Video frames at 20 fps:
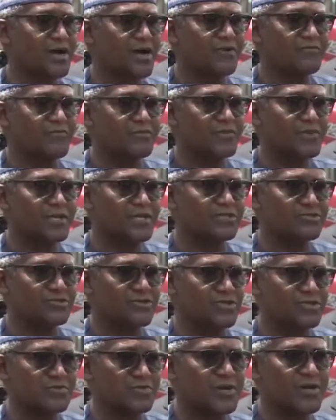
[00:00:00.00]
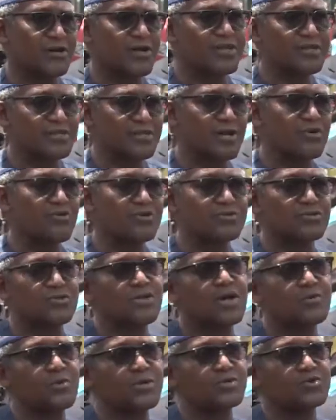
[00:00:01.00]
at the end of the day about 500,000
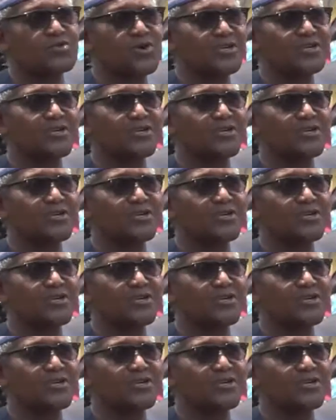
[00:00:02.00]
tons, but right